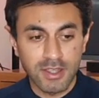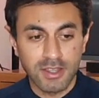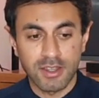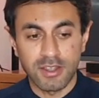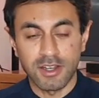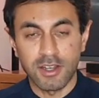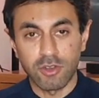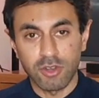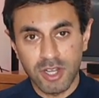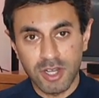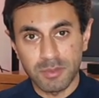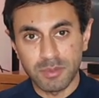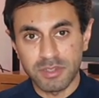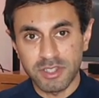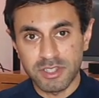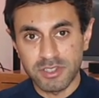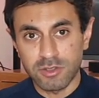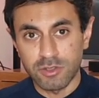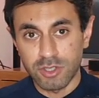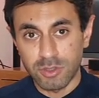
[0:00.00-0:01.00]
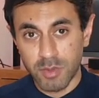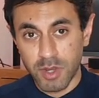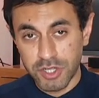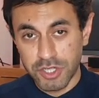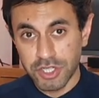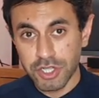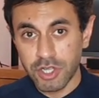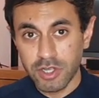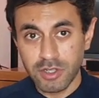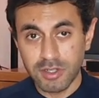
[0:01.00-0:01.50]
and I'll clip this onto my
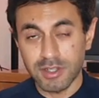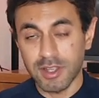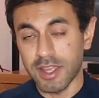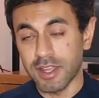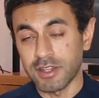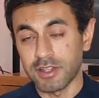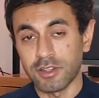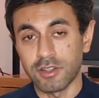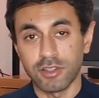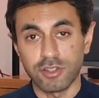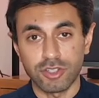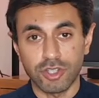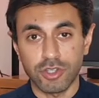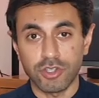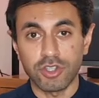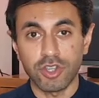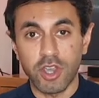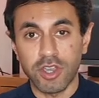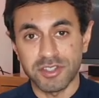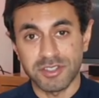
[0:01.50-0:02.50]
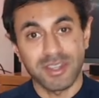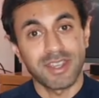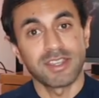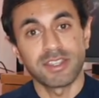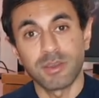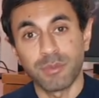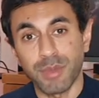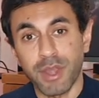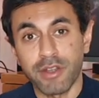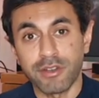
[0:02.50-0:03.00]
shirt and show you guys a
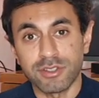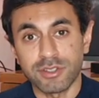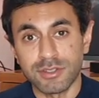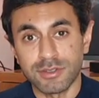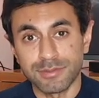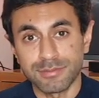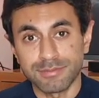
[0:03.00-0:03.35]
comparison.